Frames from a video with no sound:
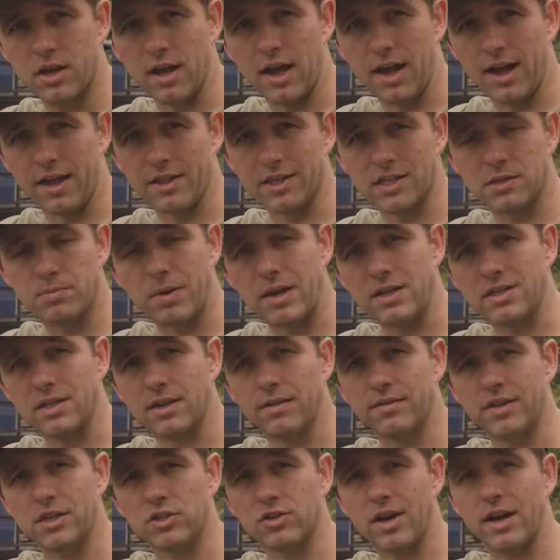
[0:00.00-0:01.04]
uh, the
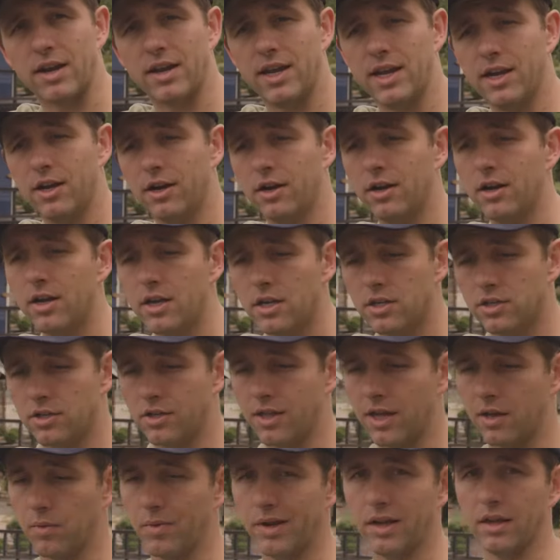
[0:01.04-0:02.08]
spacing of this right here so
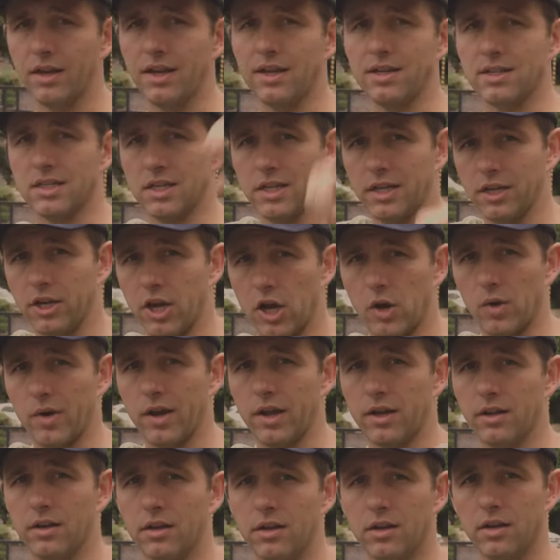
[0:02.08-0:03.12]
that we can easily go
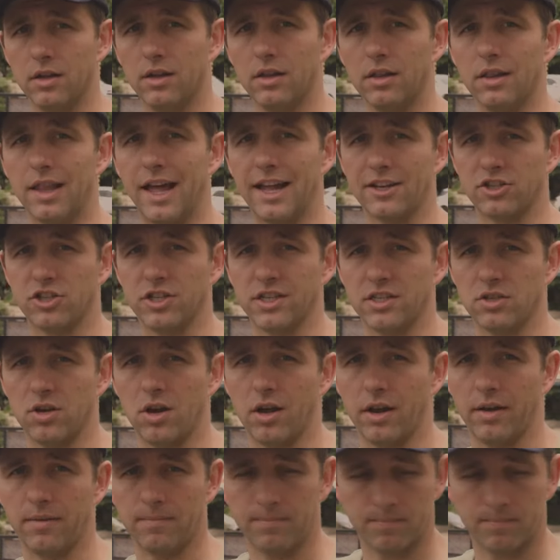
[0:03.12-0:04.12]
in latch this on.